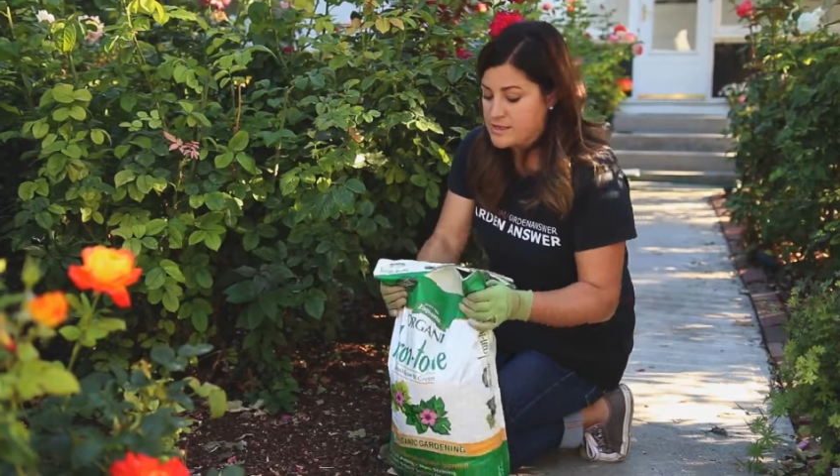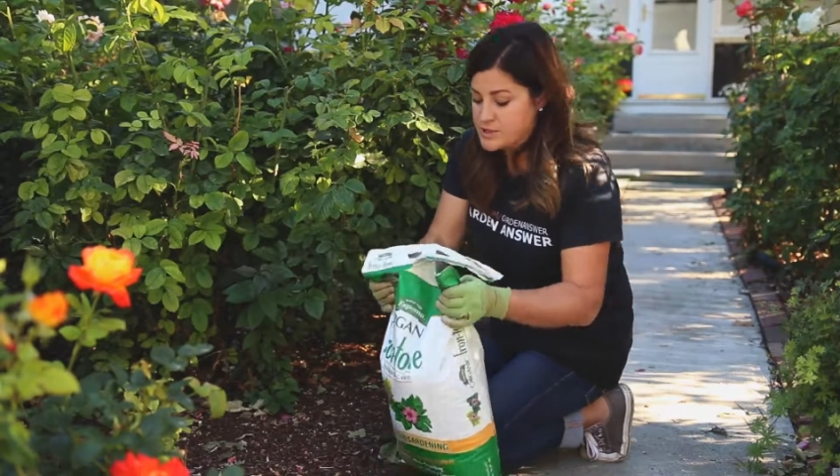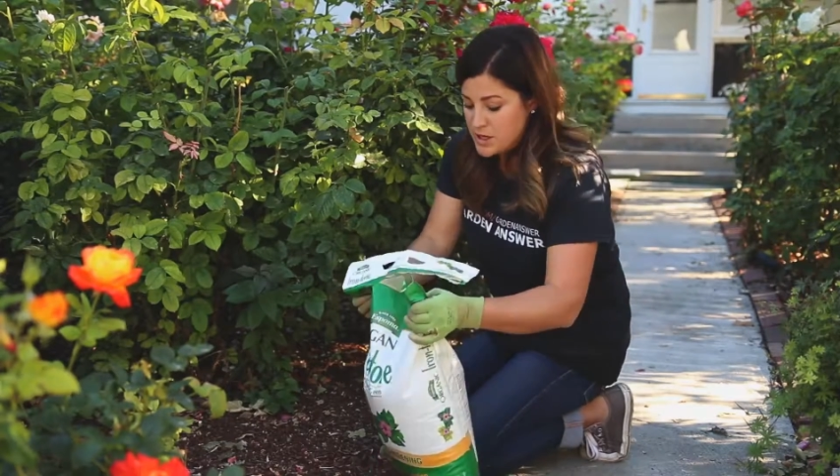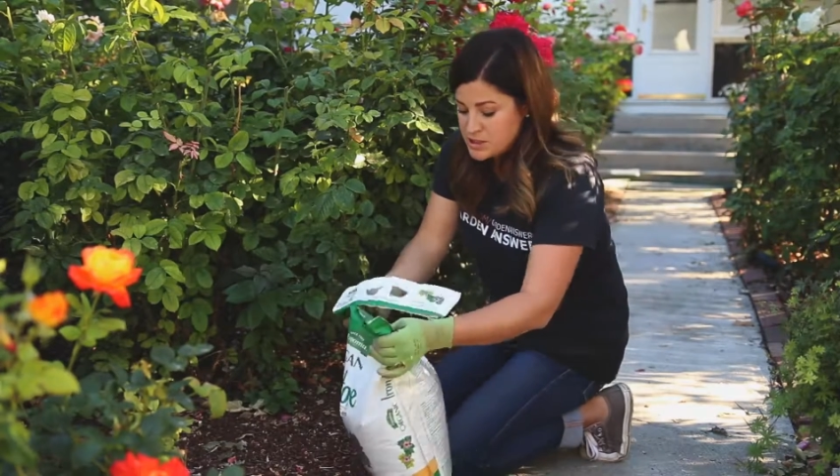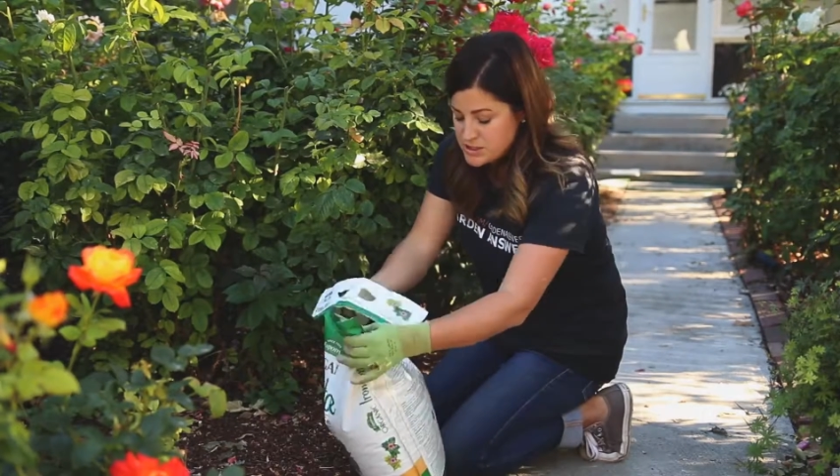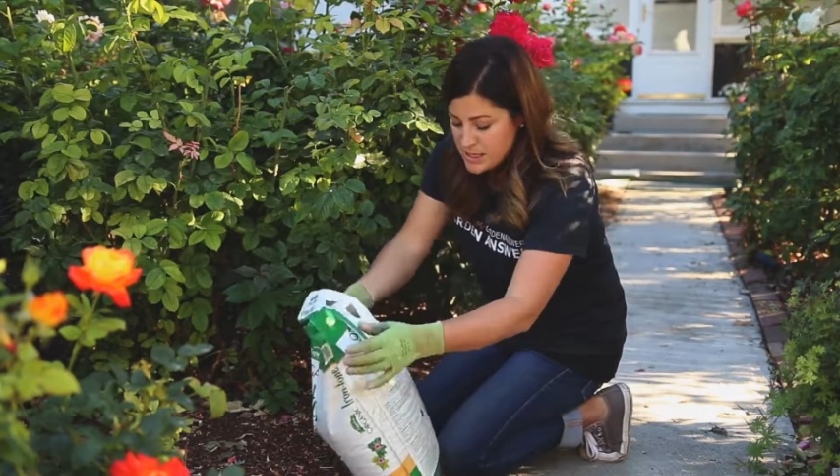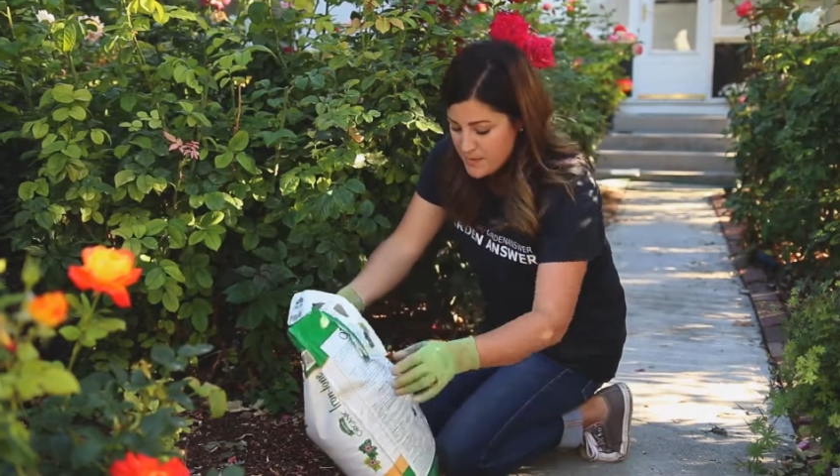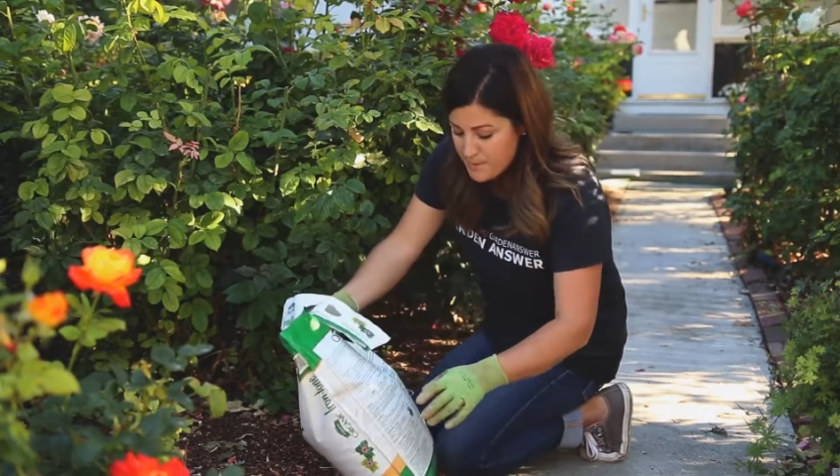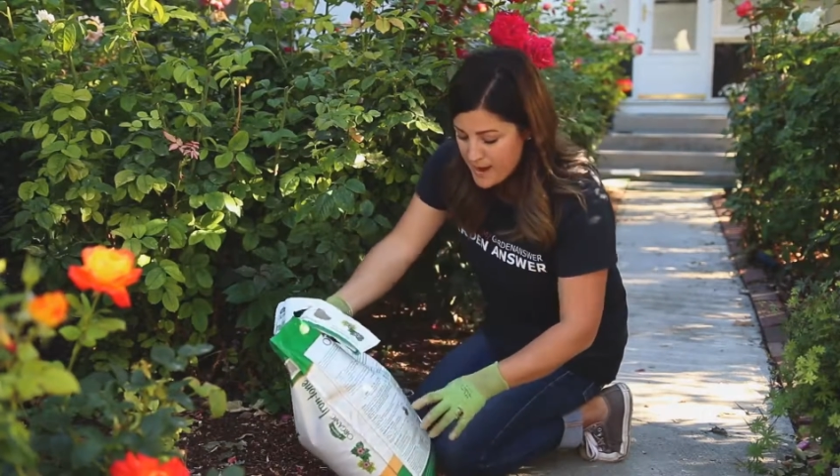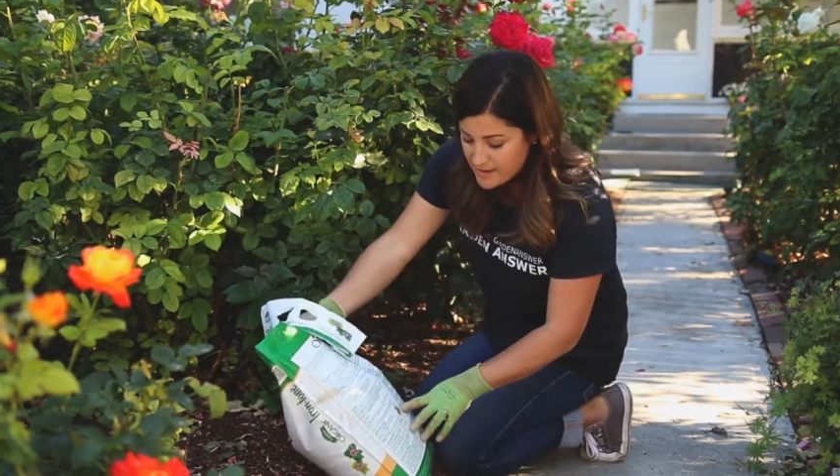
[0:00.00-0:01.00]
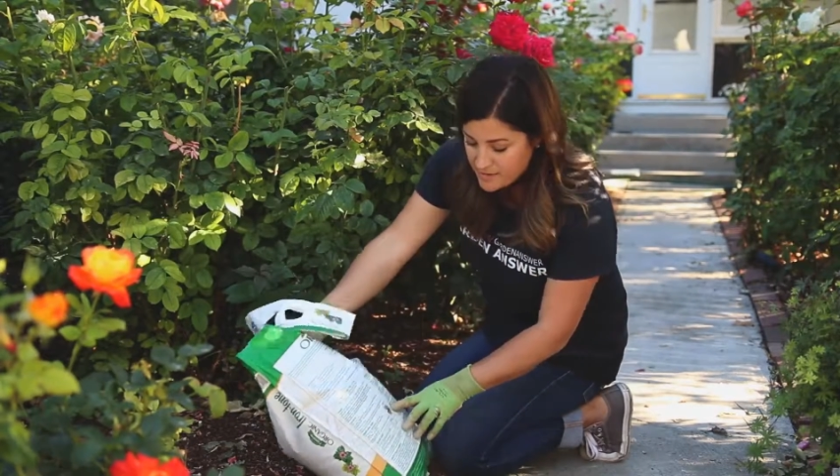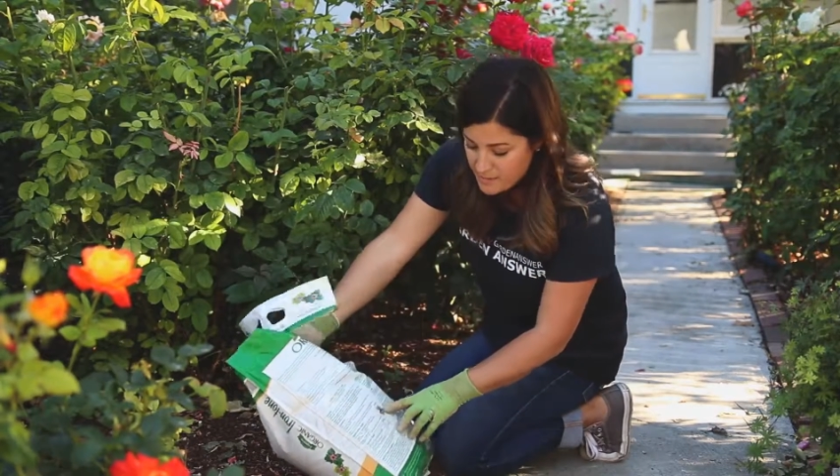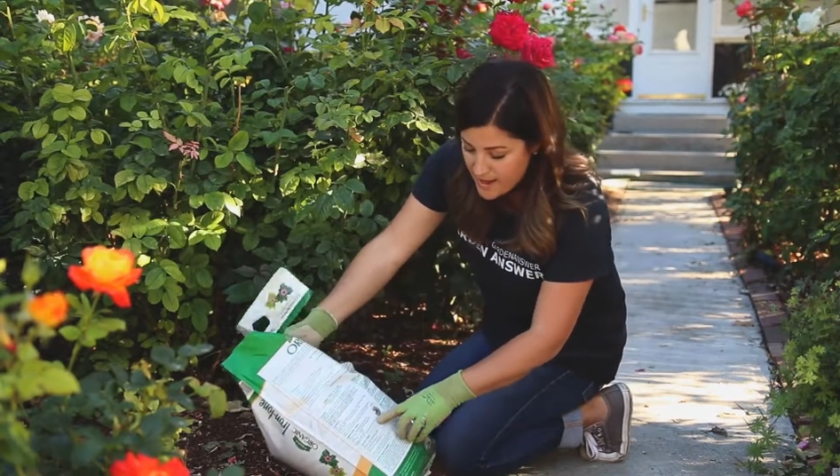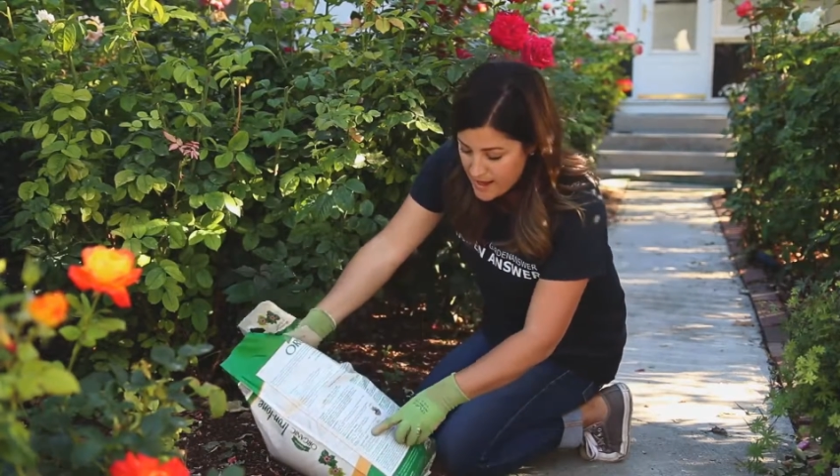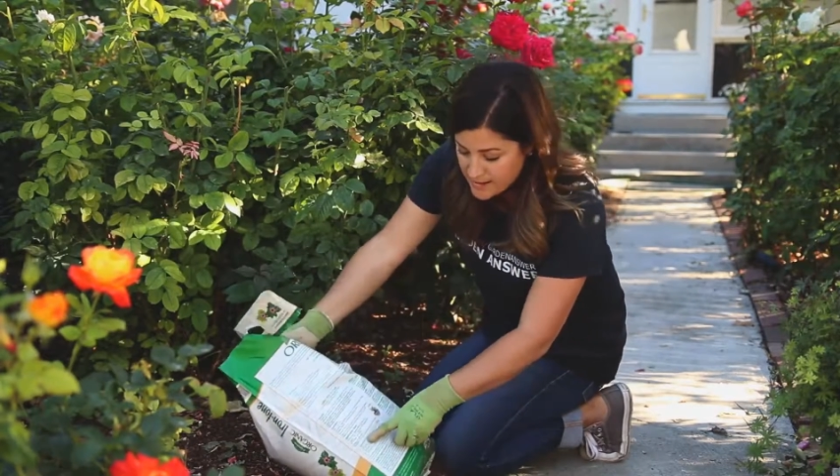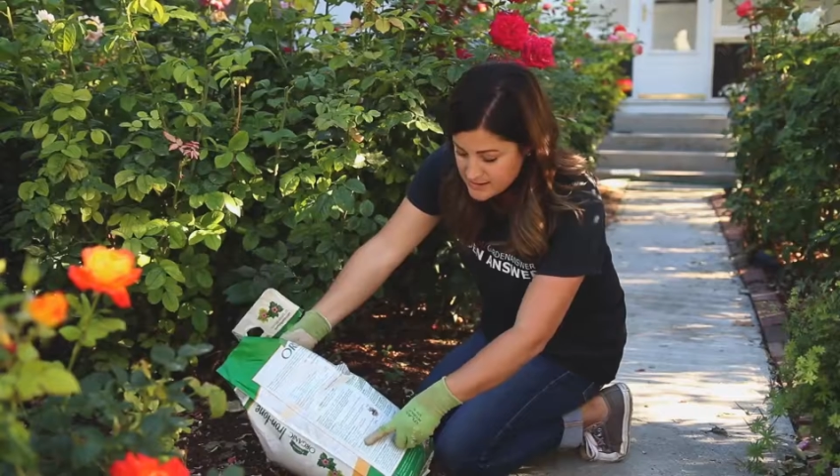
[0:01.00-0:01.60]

instructions on the back of the bag,